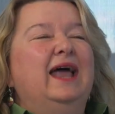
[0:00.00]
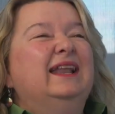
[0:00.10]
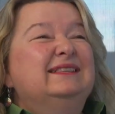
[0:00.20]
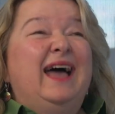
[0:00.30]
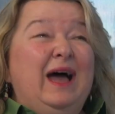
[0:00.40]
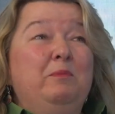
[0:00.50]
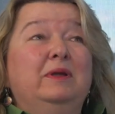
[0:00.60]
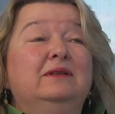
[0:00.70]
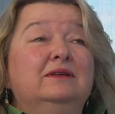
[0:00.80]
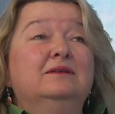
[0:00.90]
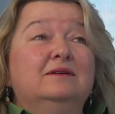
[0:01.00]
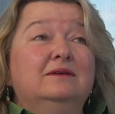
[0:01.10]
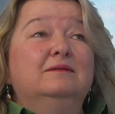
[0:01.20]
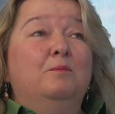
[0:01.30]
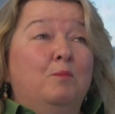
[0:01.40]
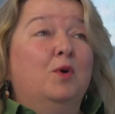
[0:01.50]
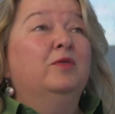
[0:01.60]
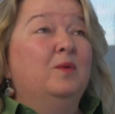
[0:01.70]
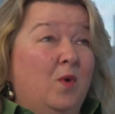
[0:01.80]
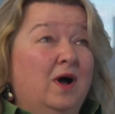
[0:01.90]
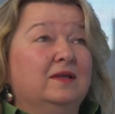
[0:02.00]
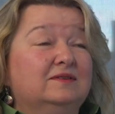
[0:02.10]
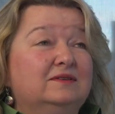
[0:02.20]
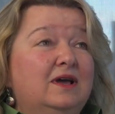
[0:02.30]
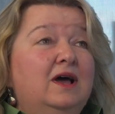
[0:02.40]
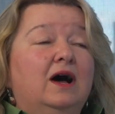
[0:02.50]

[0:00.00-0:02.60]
and it's happened more than once.